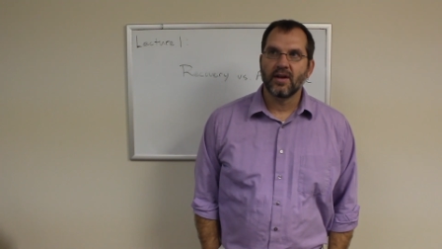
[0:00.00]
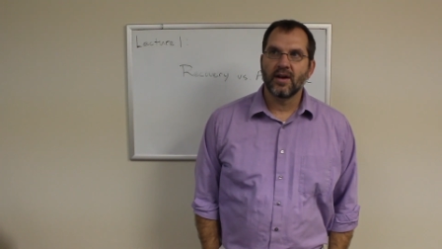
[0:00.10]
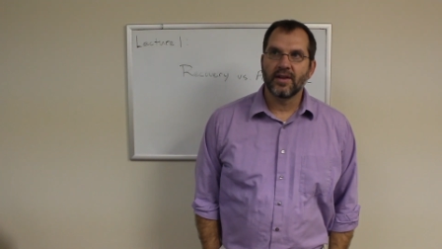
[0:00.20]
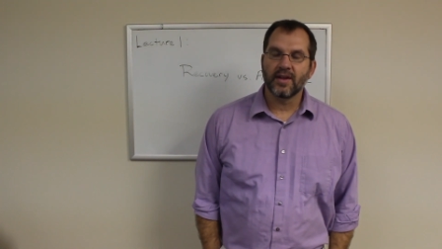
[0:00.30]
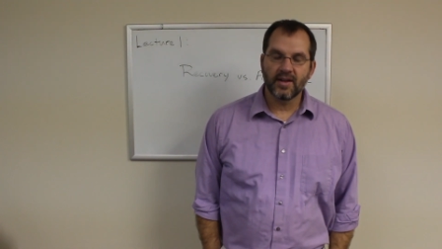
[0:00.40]

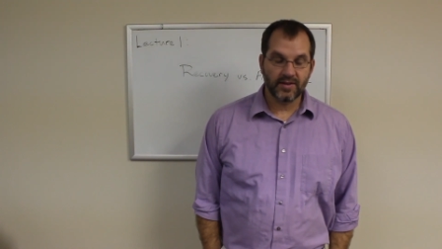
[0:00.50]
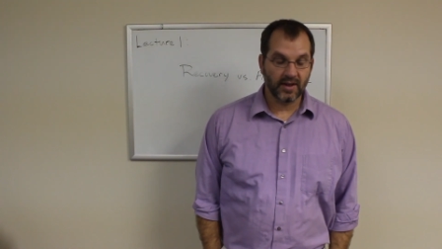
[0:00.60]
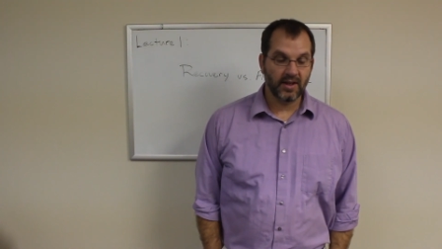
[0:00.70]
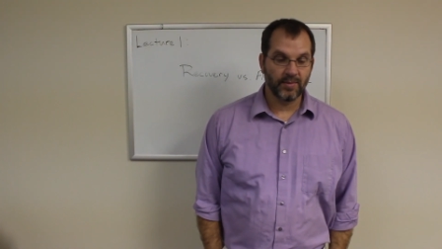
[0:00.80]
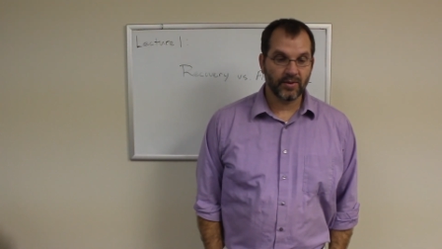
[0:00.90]
think it's
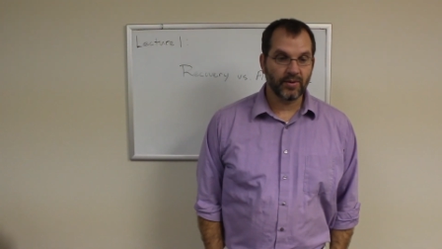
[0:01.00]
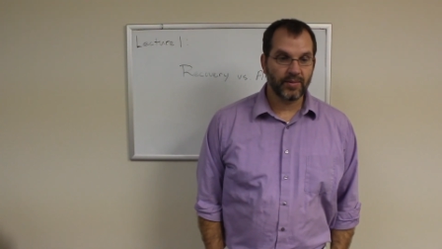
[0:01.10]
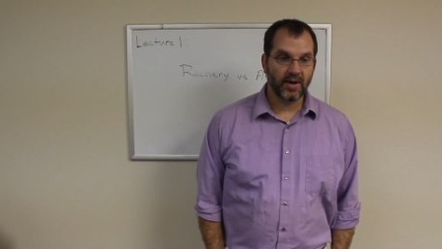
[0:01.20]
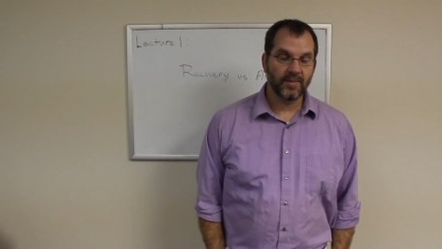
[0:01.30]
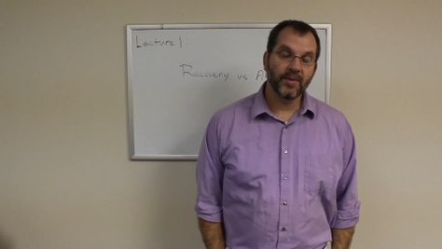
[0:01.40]
a chemical
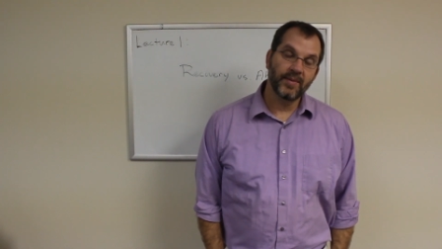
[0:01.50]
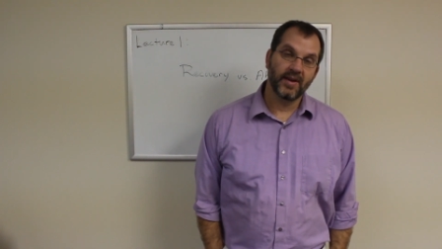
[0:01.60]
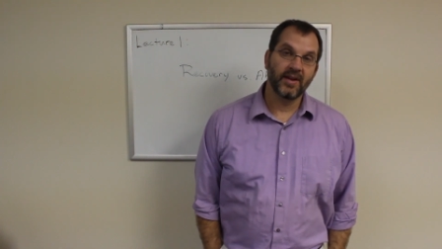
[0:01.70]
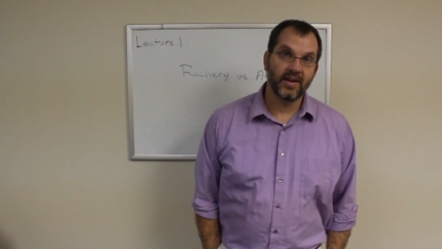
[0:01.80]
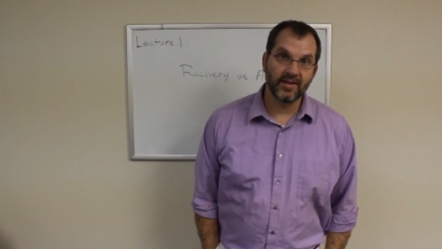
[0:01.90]
problem,
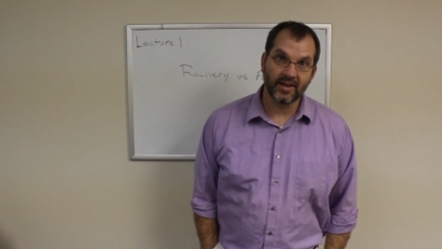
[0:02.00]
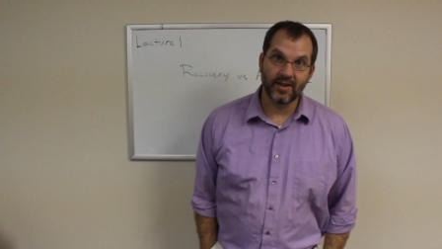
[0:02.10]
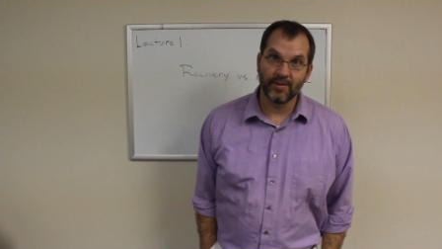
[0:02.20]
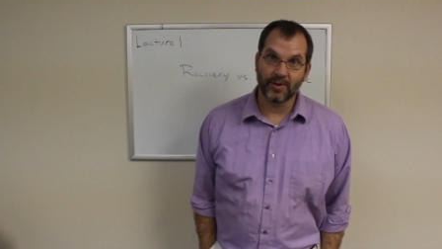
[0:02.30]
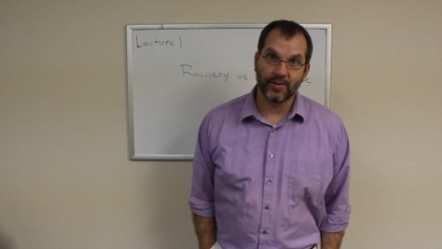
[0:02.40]
and it is a
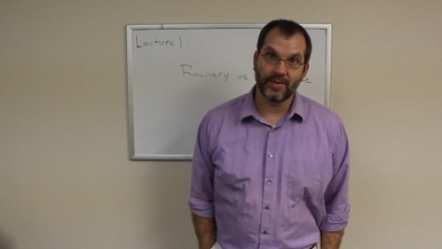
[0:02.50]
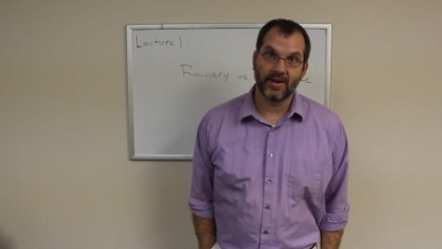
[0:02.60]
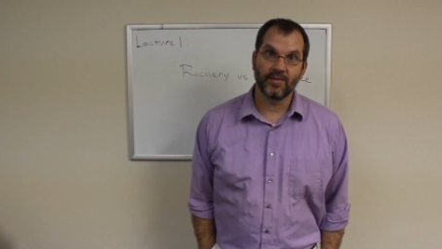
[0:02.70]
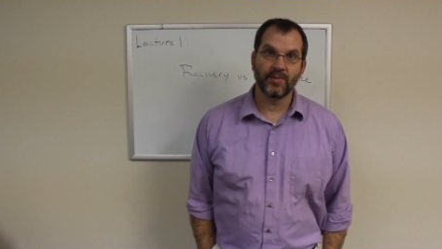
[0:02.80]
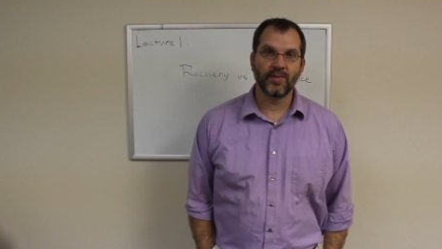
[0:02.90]
chemical
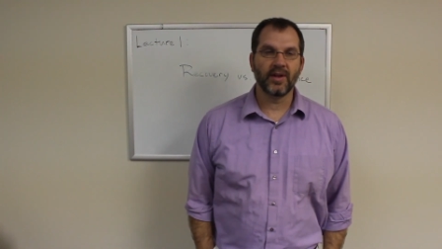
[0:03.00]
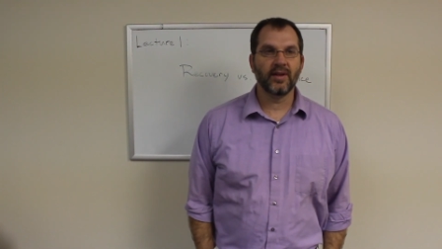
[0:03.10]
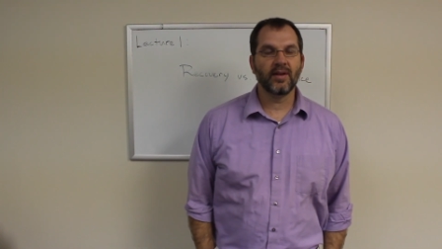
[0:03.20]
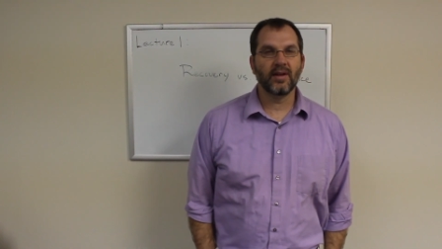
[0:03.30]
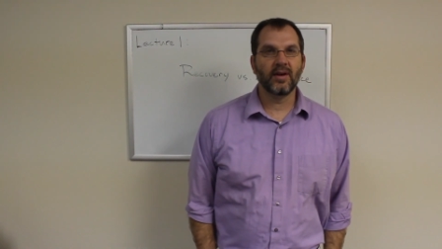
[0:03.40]
problem,
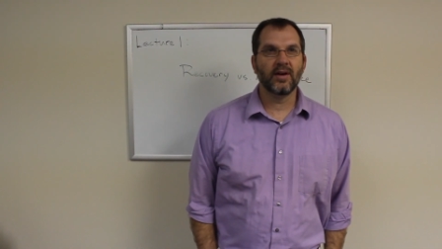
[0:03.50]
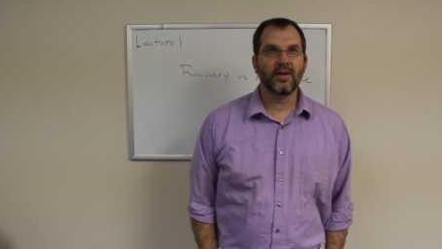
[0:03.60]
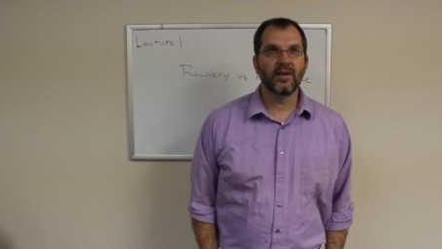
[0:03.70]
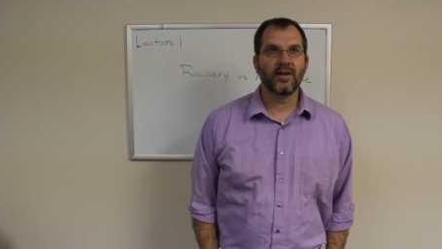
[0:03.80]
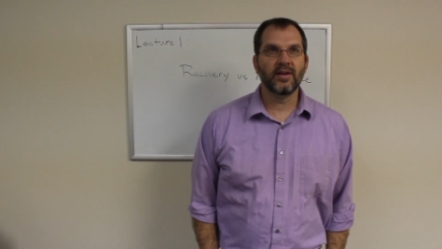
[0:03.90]
but
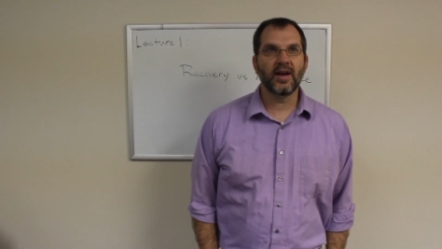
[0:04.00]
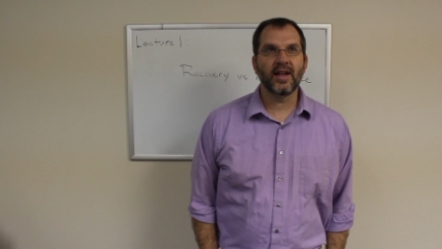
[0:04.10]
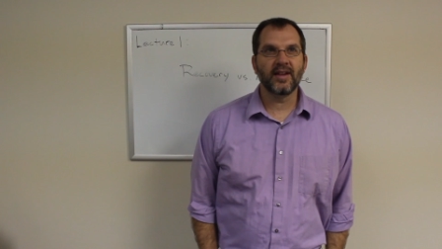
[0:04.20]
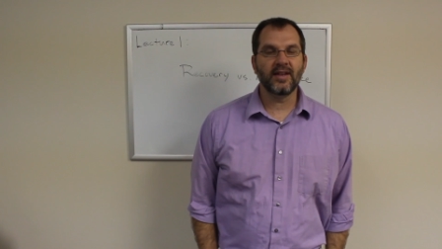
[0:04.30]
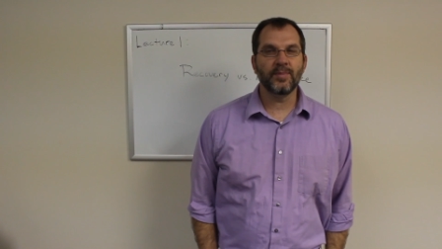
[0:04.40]

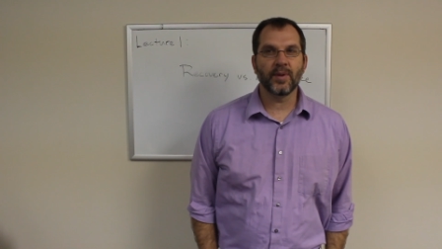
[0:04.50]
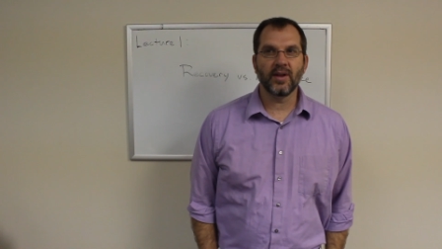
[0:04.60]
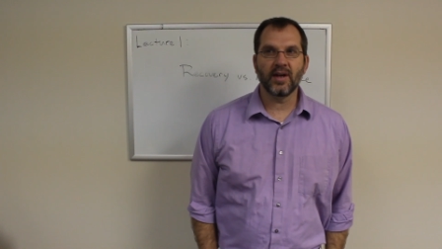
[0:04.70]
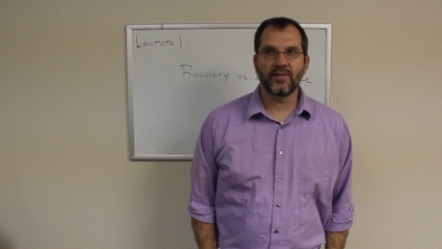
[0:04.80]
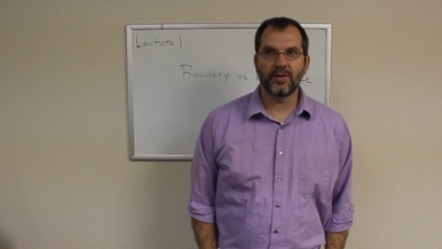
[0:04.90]
at a deeper
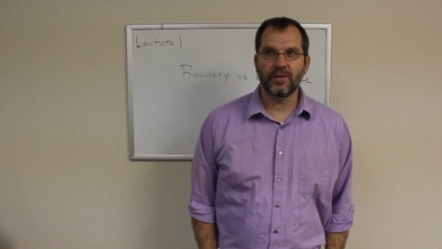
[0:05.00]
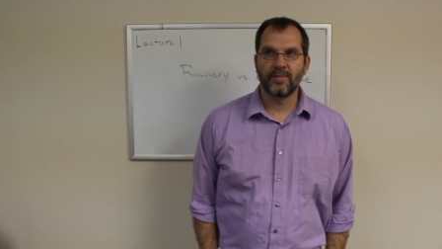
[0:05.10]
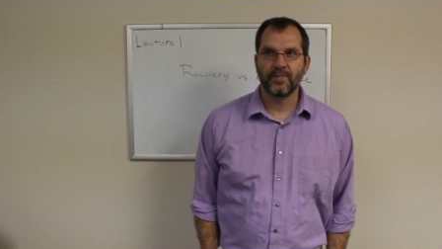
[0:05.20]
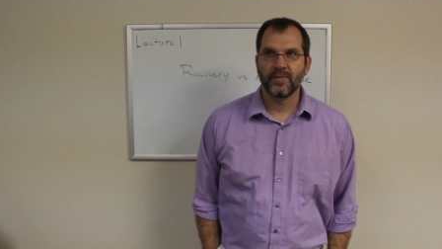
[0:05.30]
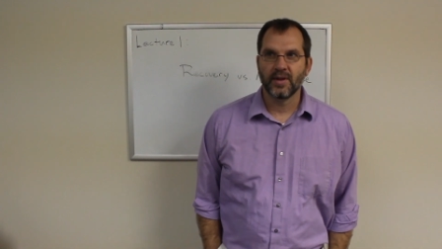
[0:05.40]

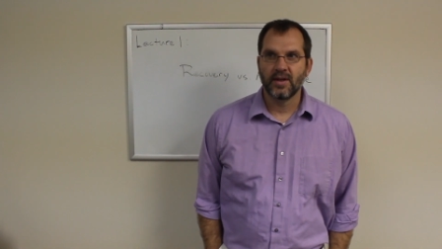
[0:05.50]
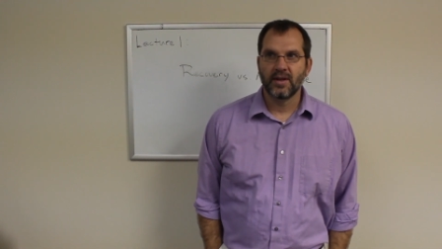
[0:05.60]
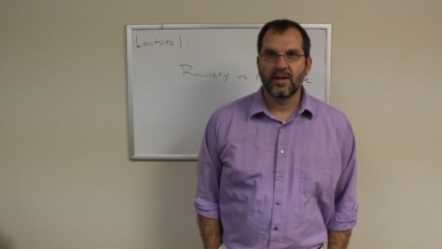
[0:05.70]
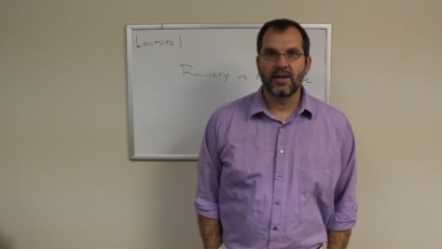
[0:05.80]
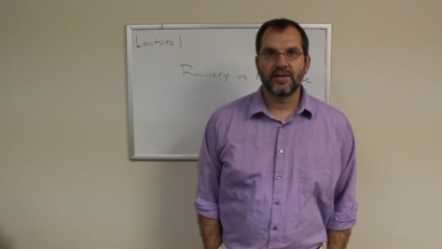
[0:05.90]
level,
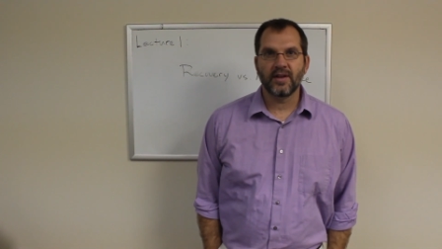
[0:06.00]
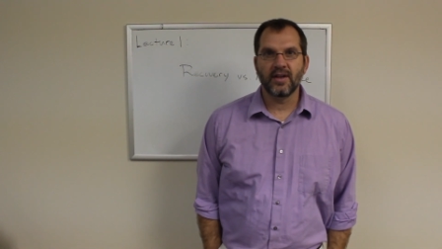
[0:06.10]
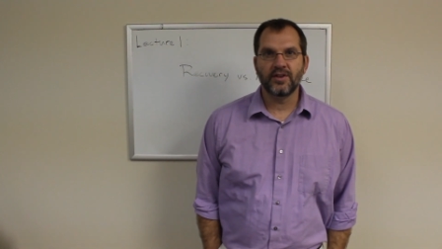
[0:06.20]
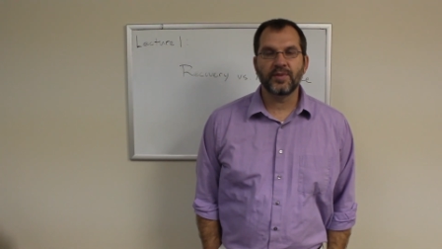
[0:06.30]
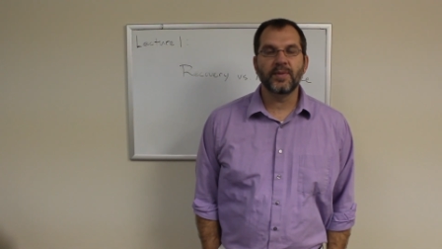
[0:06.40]
it's
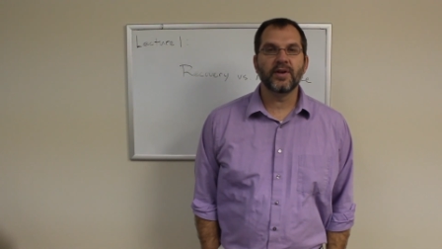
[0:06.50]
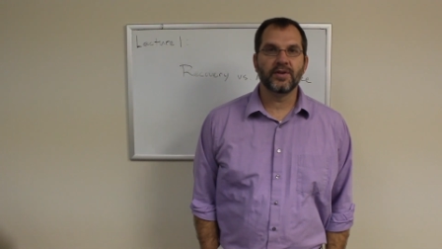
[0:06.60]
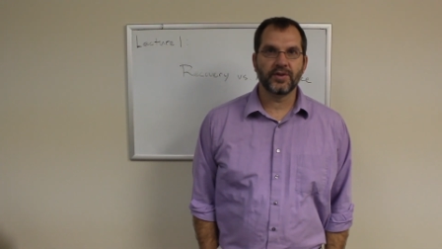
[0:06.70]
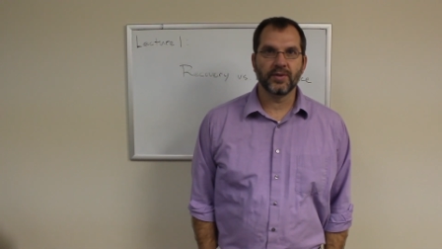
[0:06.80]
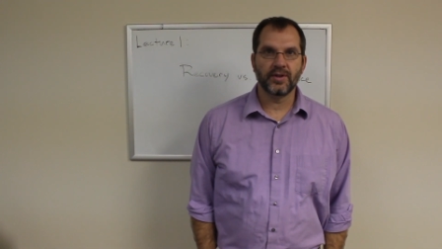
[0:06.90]
a
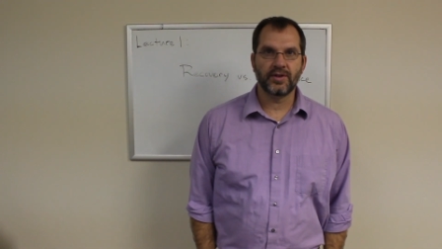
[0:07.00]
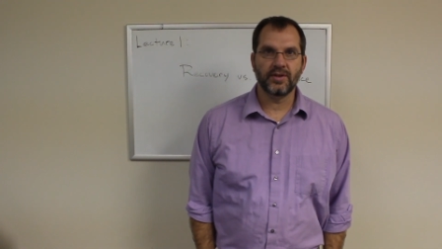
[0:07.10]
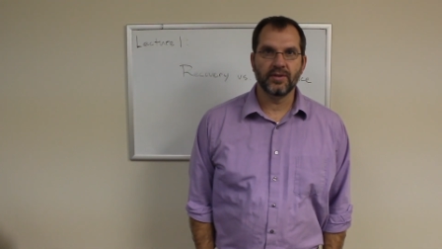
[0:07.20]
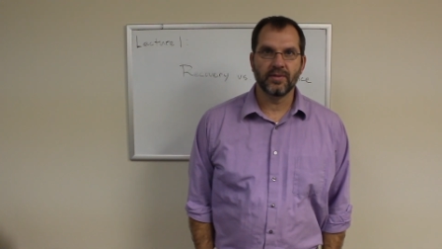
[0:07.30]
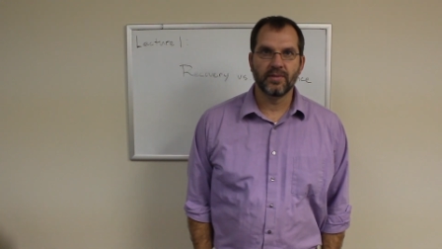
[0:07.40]
spiritual
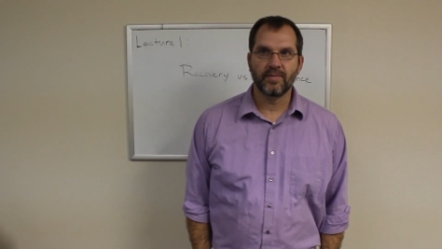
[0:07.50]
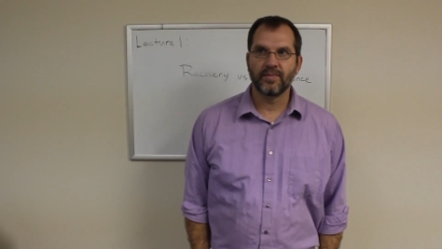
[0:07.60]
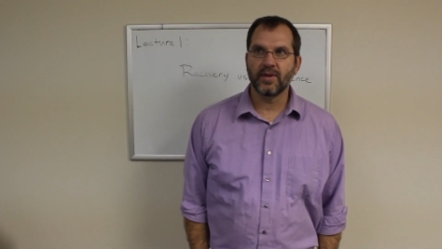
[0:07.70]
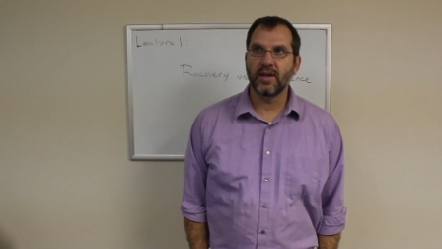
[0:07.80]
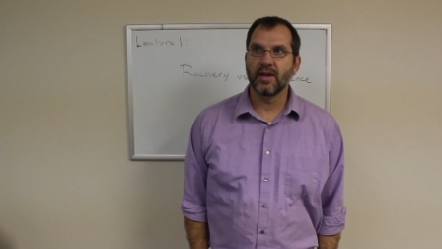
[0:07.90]
issue.
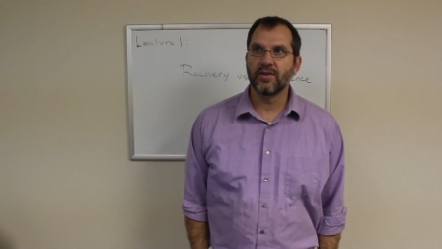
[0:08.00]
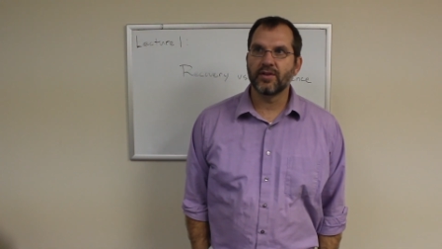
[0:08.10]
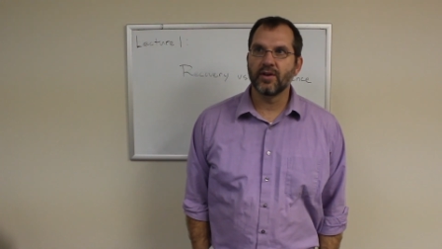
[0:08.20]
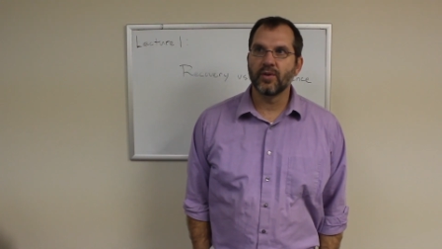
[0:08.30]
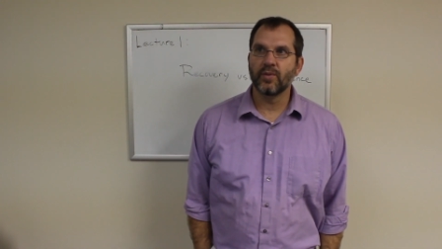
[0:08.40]
And
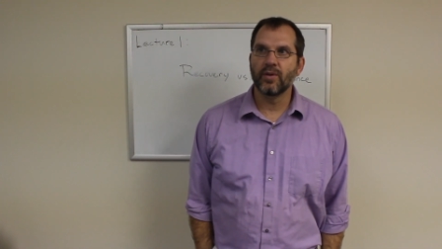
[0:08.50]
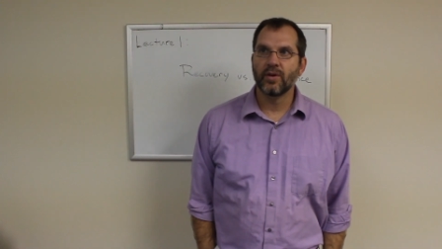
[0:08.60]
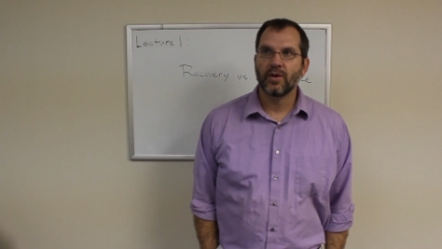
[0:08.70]
so